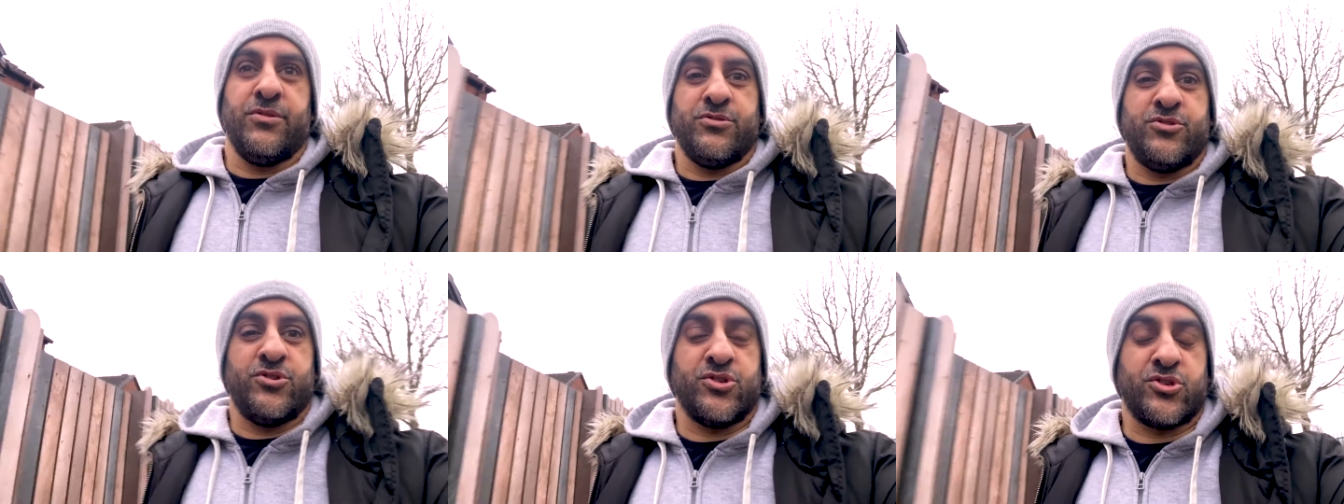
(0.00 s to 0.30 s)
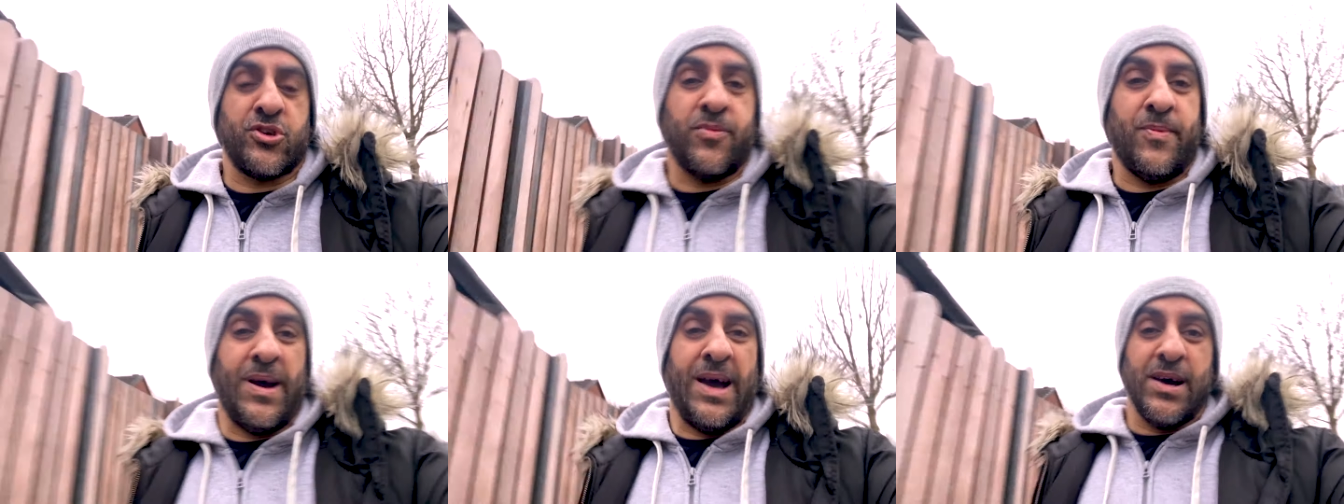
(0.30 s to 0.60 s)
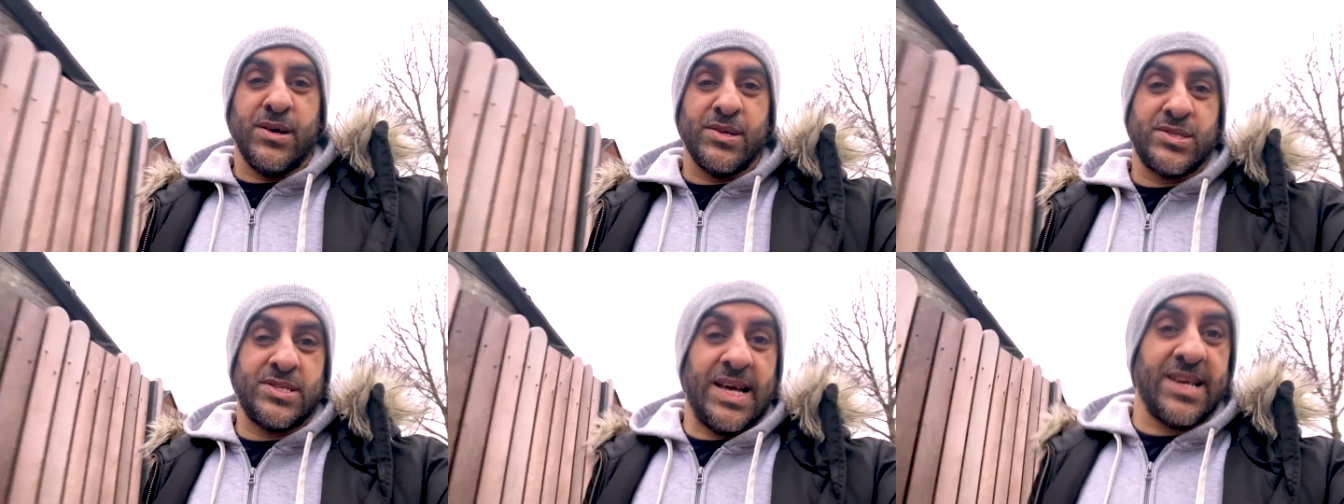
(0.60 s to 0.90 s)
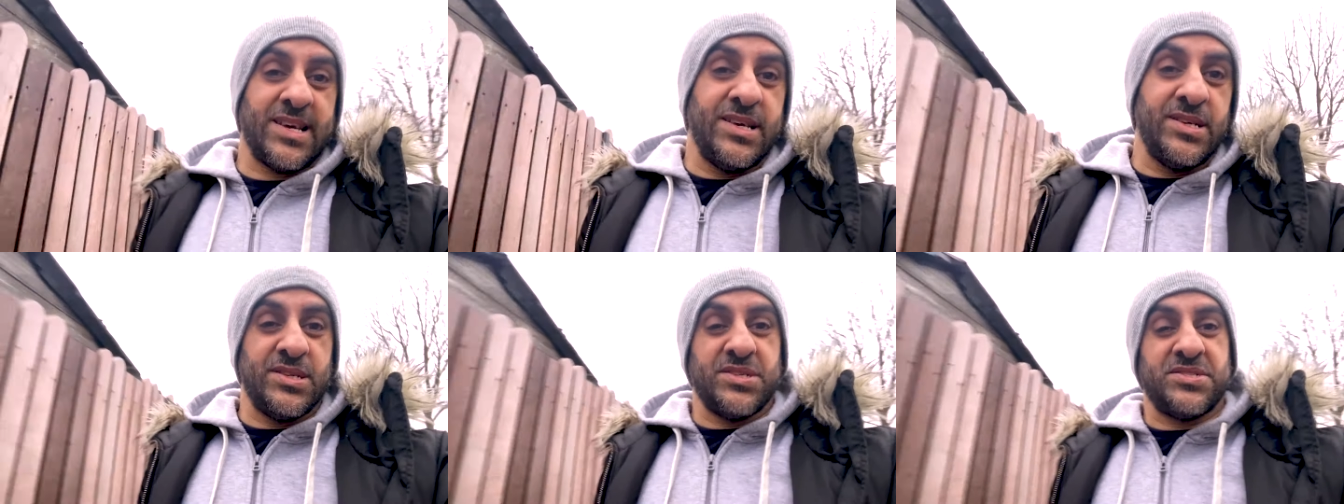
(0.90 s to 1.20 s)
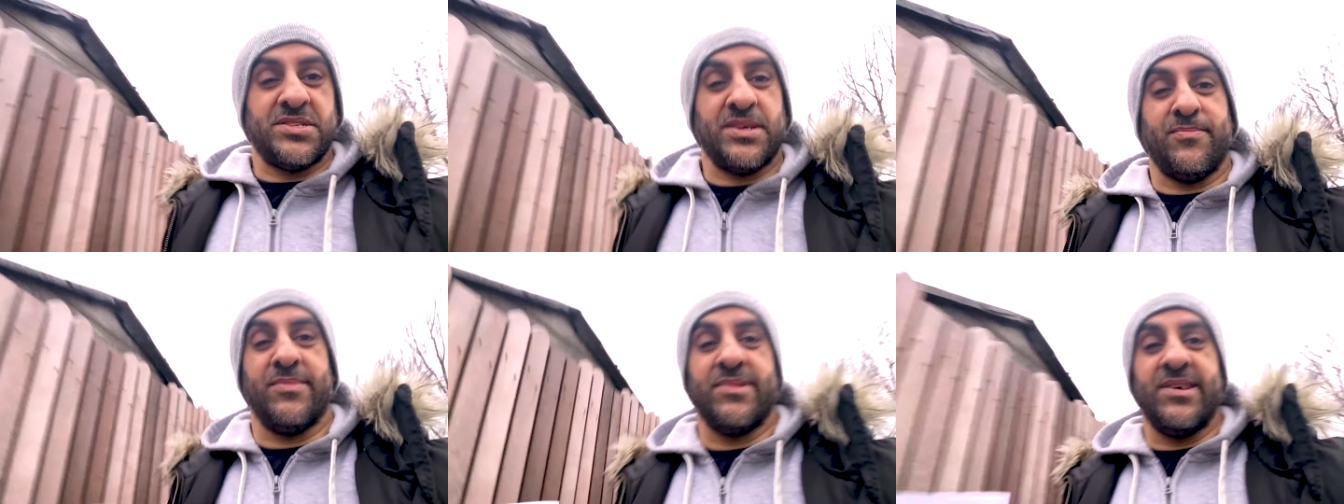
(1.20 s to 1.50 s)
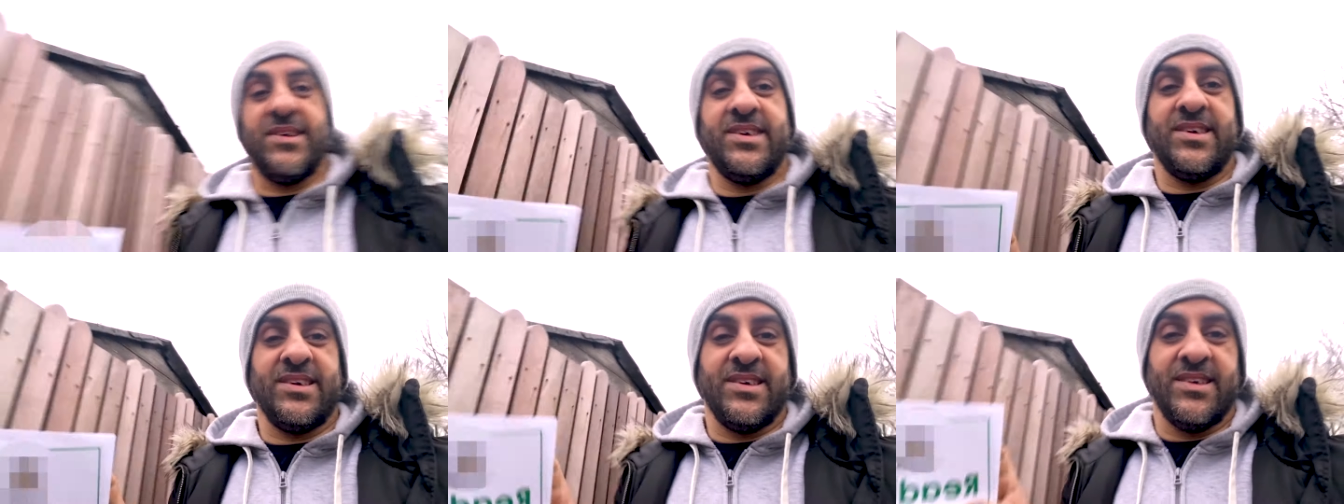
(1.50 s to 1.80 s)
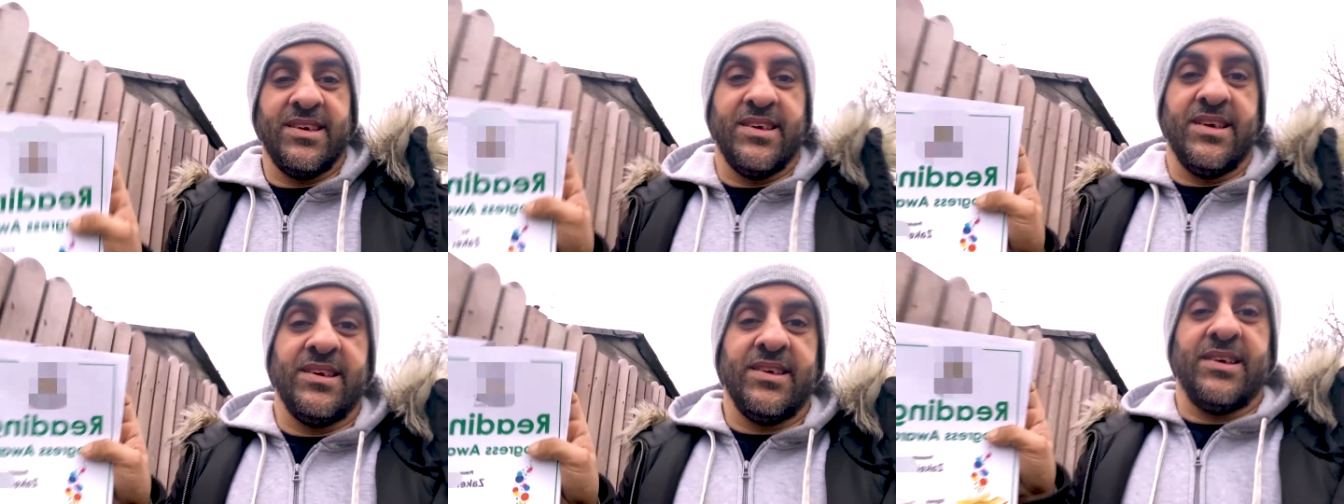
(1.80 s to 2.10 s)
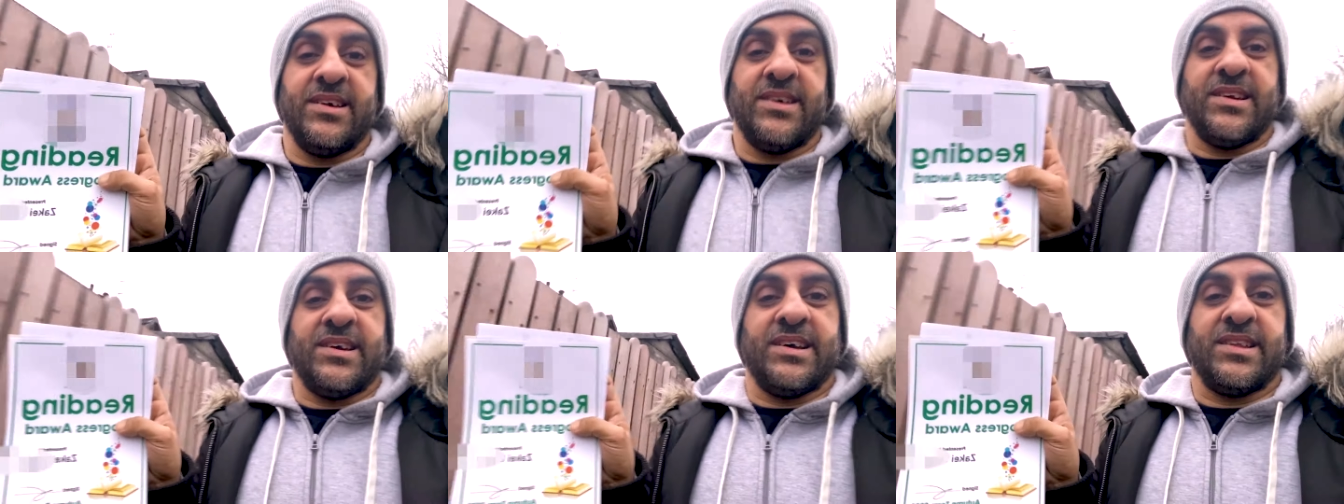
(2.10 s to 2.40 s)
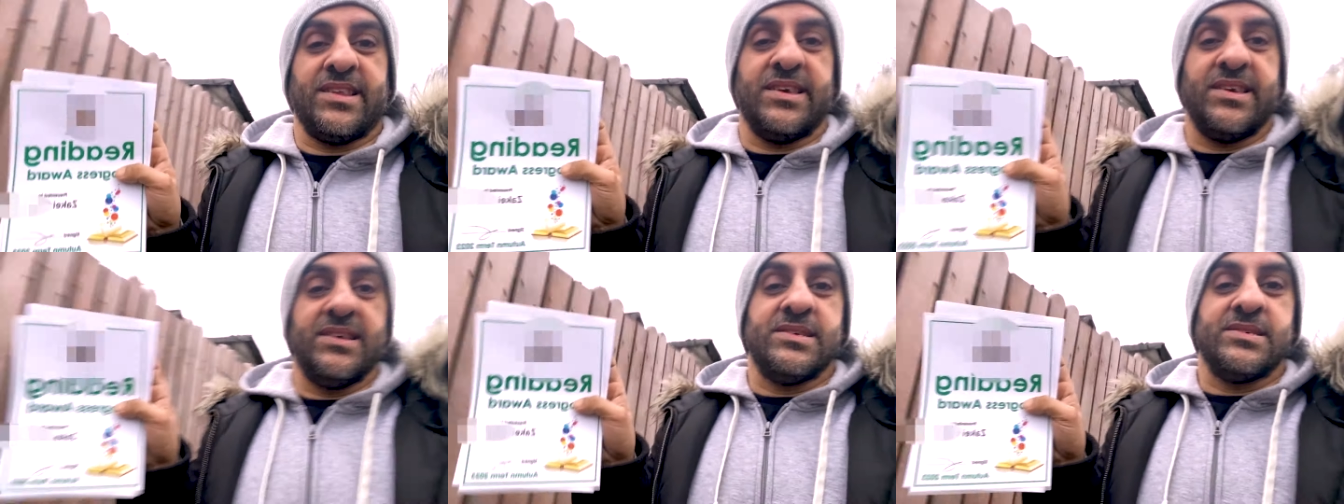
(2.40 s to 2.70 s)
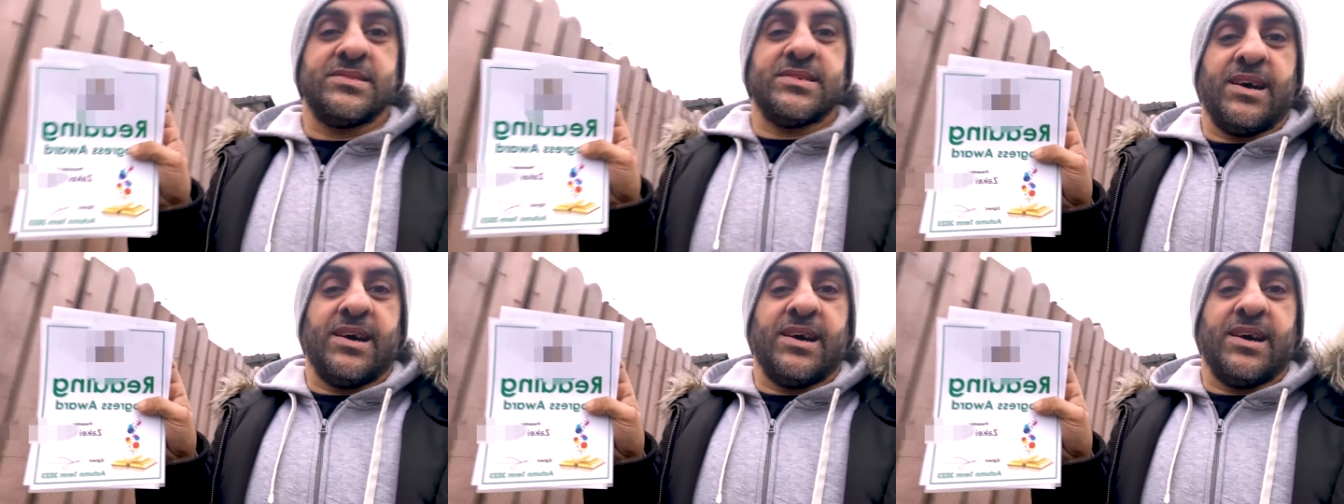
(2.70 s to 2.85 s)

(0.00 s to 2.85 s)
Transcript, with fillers: Just come out of Zakei's assembly. And here's